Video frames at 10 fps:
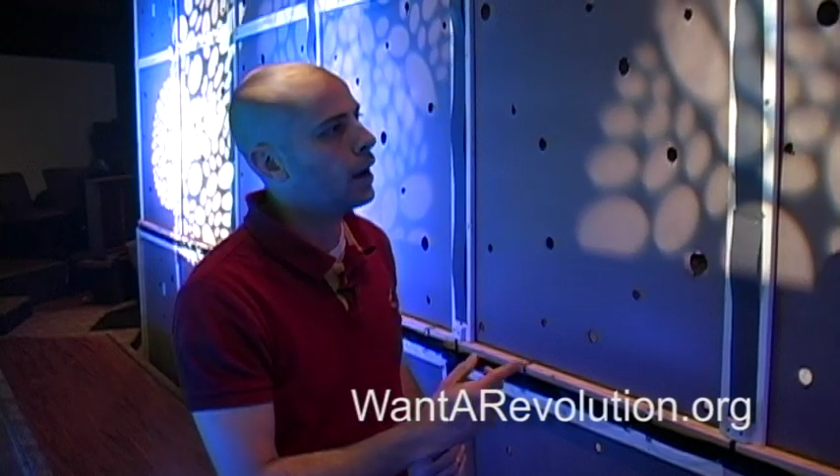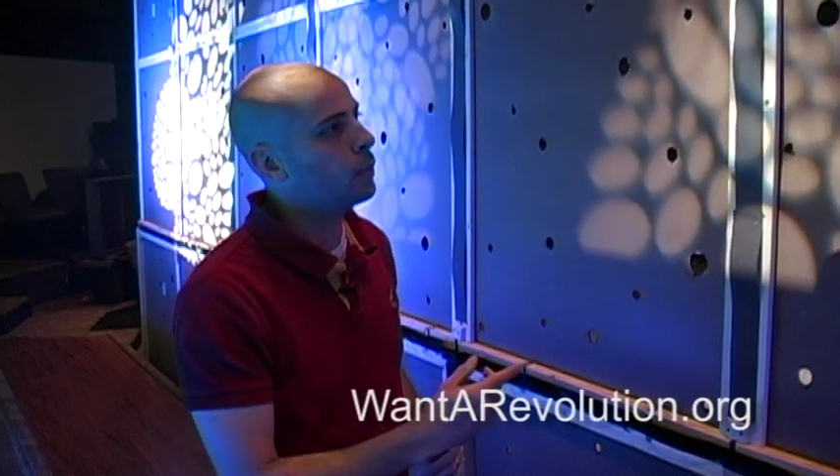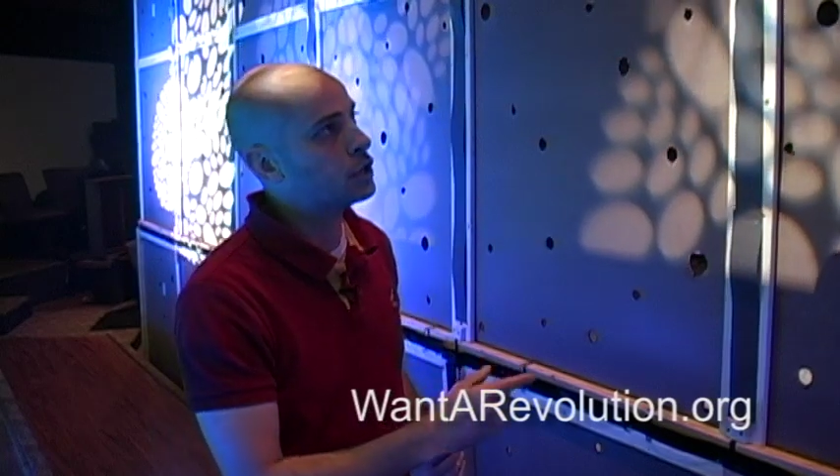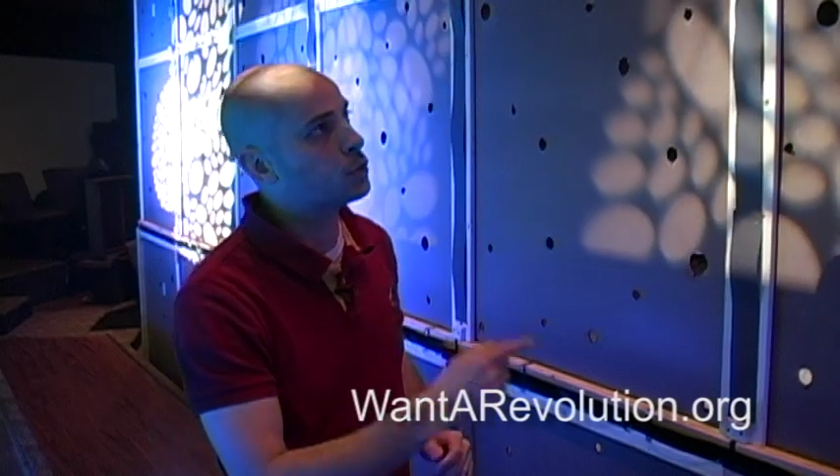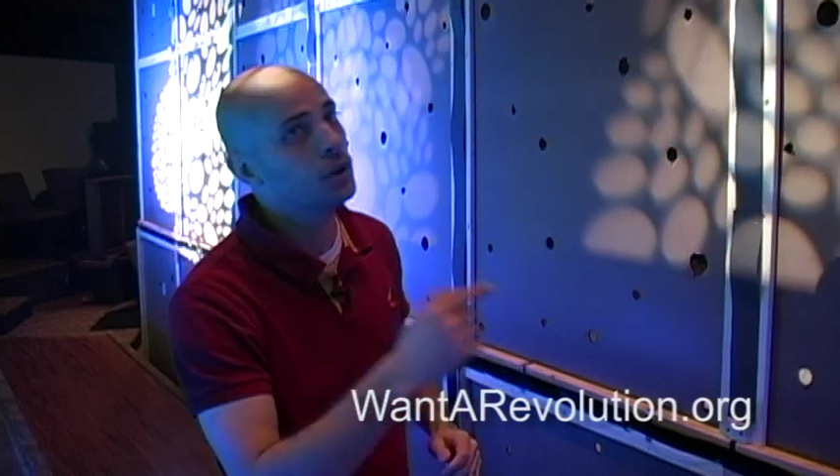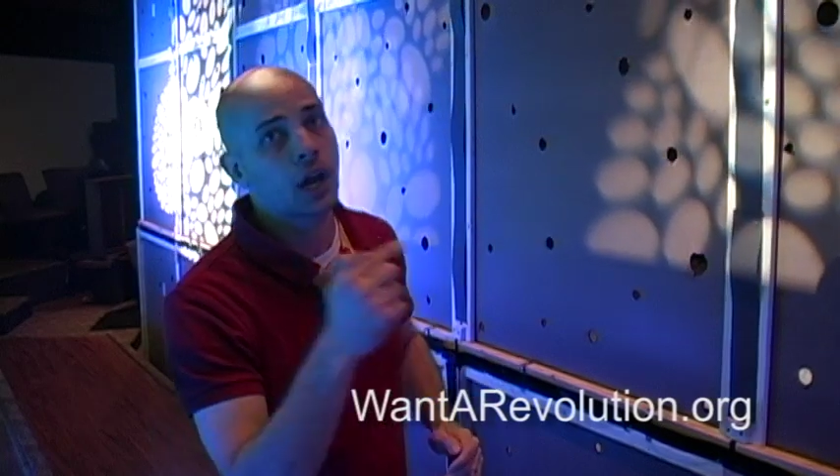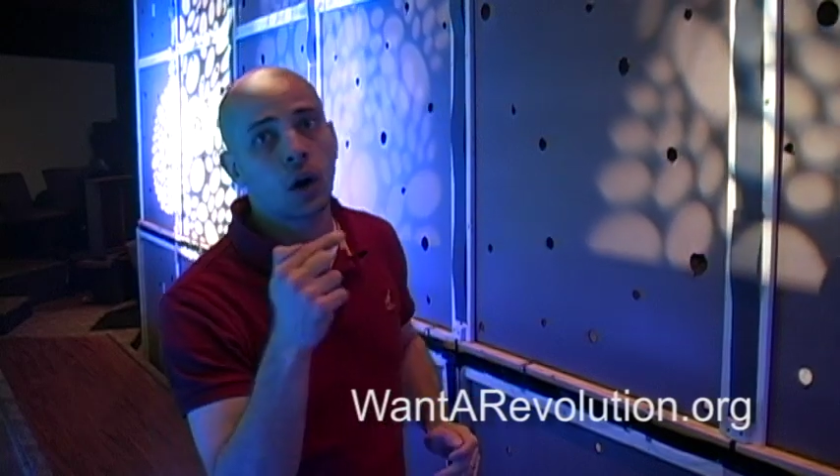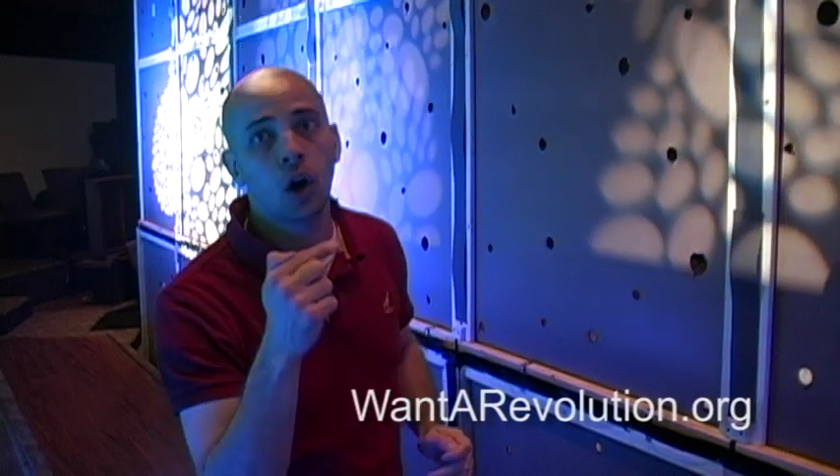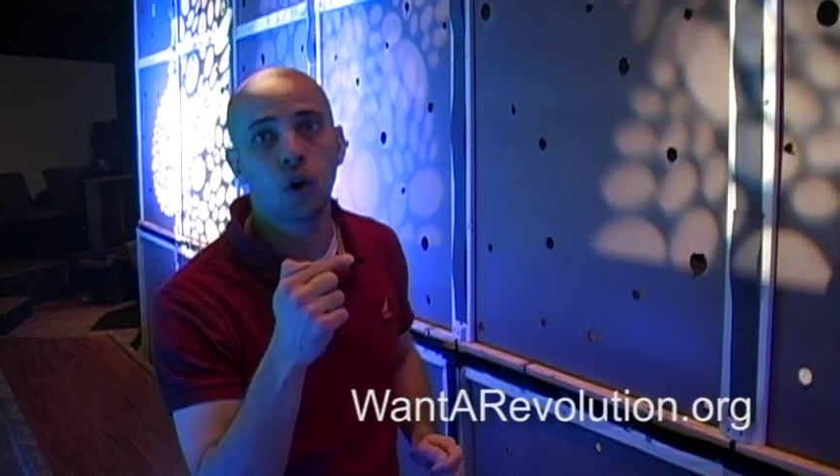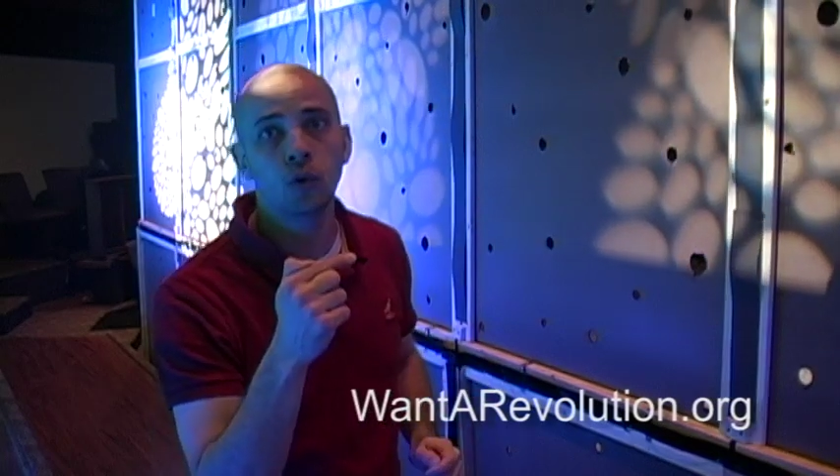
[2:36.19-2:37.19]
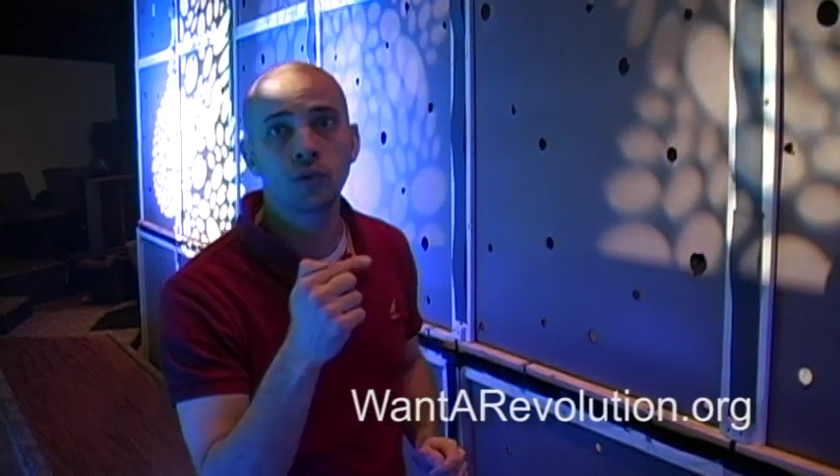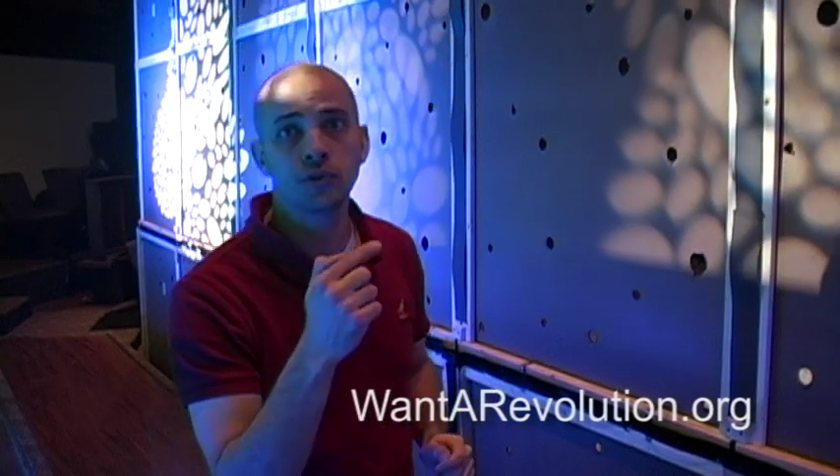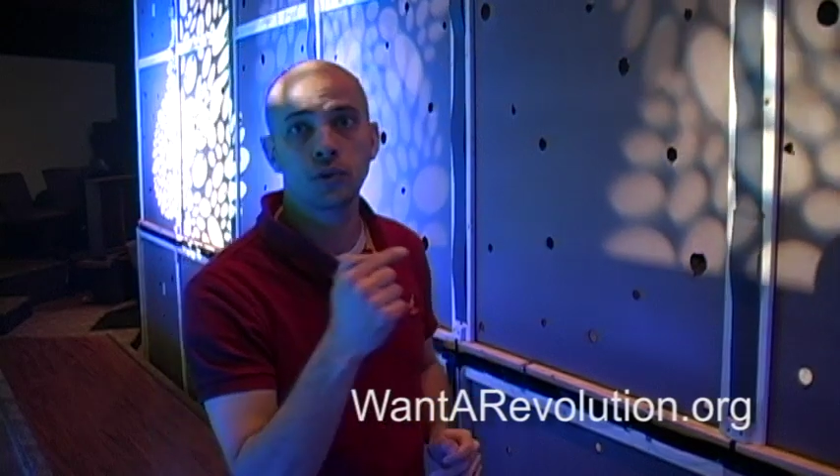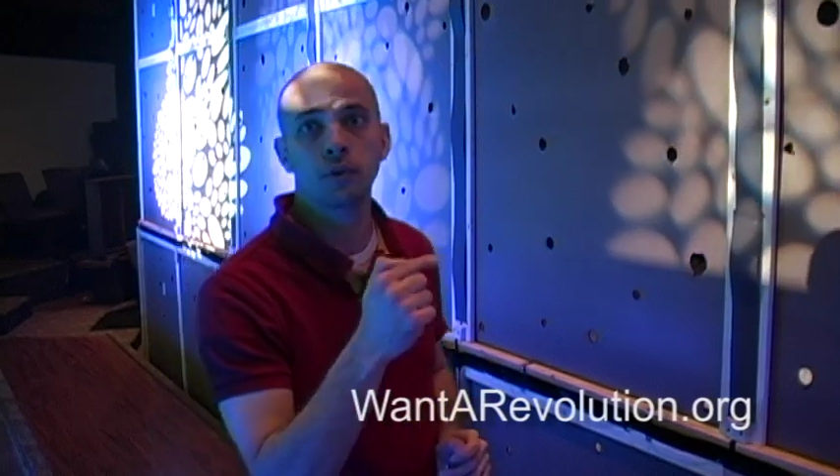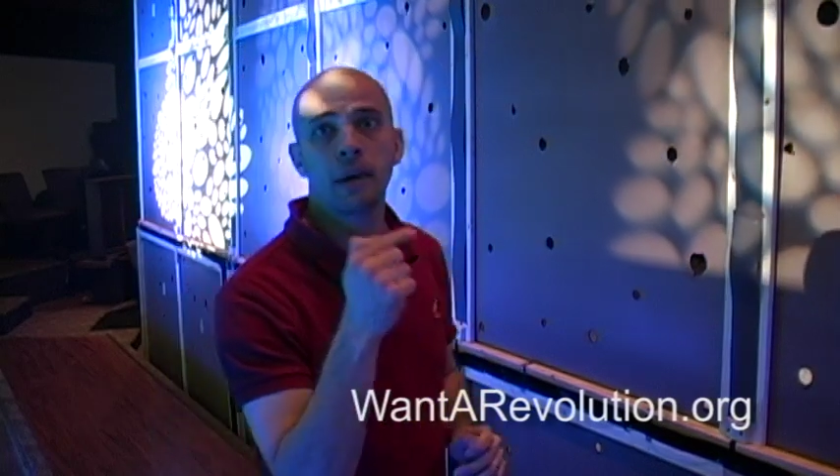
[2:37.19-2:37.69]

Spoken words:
We drilled our holes through the